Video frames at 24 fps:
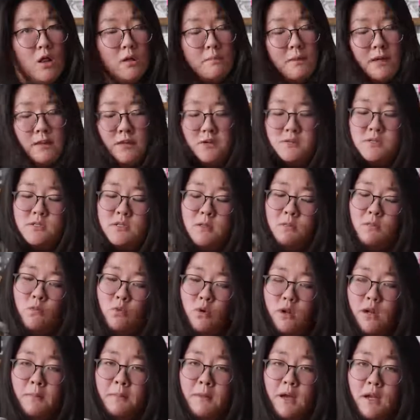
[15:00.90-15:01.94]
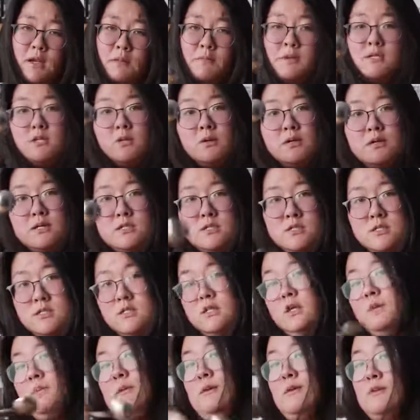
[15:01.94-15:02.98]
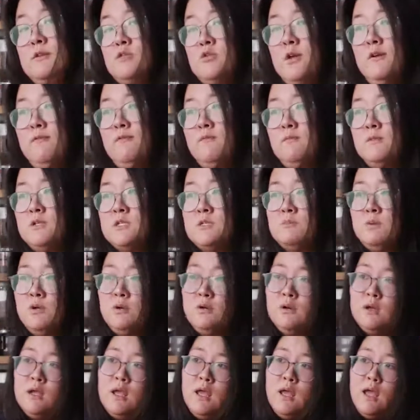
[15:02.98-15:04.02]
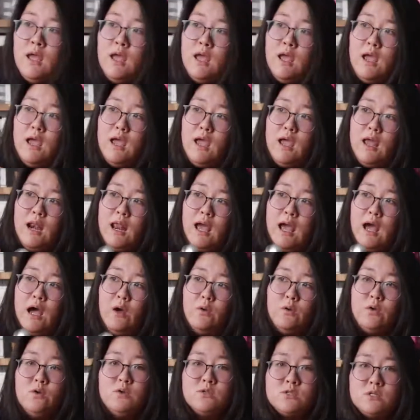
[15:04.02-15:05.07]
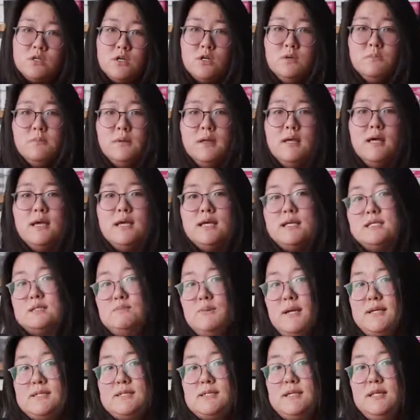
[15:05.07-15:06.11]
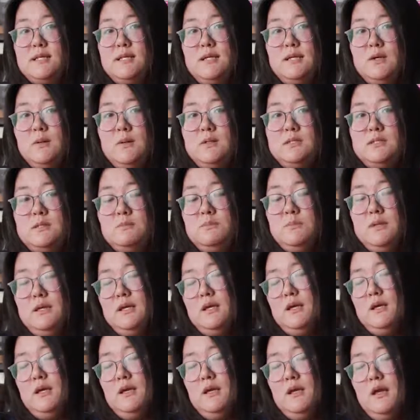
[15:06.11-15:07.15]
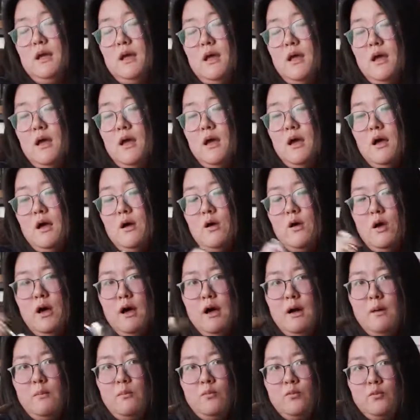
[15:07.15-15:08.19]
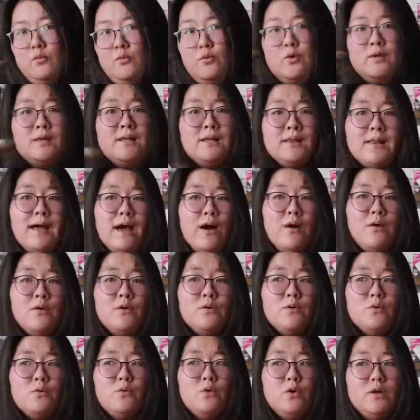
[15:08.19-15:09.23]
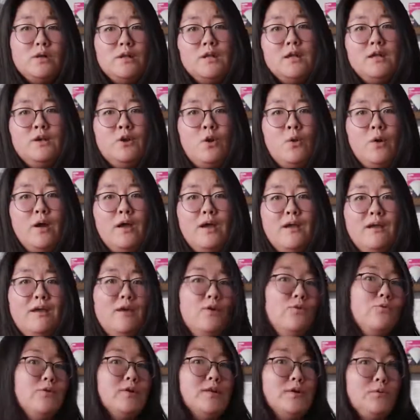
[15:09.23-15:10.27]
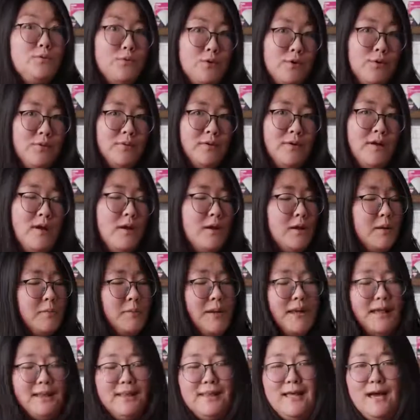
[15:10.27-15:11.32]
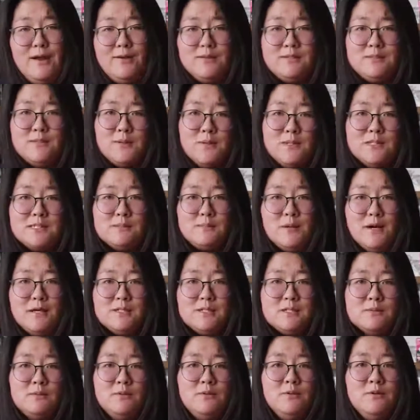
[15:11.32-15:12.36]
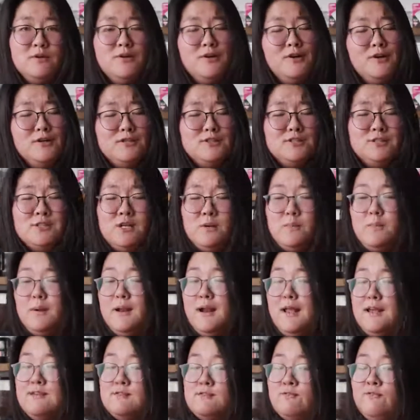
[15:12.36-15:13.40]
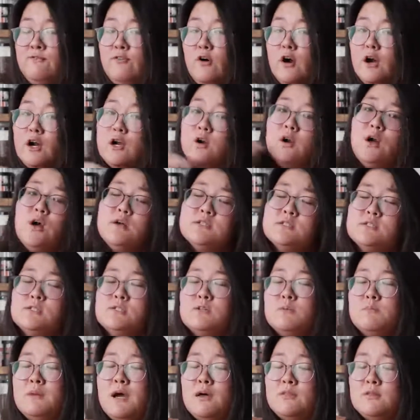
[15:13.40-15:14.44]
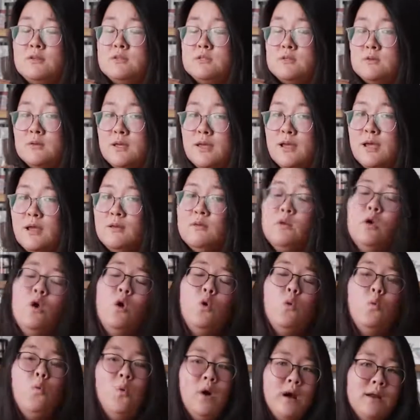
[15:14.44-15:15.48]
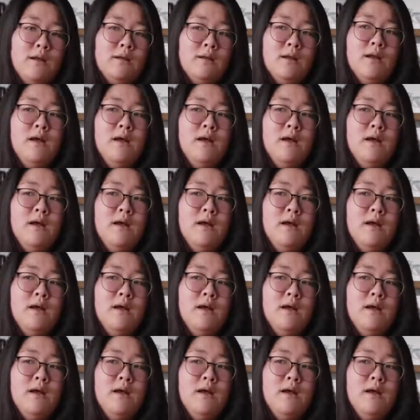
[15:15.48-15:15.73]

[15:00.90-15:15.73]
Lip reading: on my lonesome, what I'm gonna be doing is just slurping straight from the spoon. And how you slurp is basically going to be really loud, really annoying, and really rude. You're gonna make the loudest noise as possible. You're gonna slurp it as far across your mouth as you can. One,